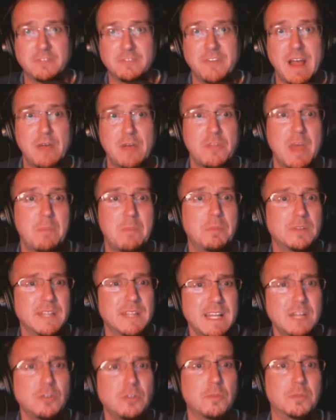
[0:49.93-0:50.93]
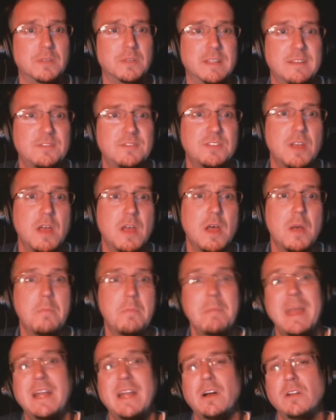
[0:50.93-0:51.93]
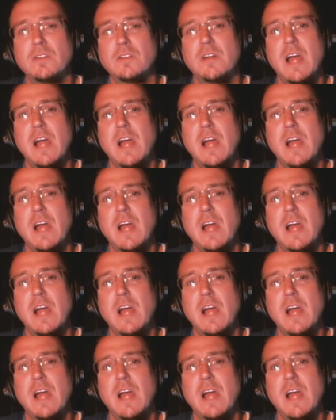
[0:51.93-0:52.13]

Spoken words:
found that political beliefs may color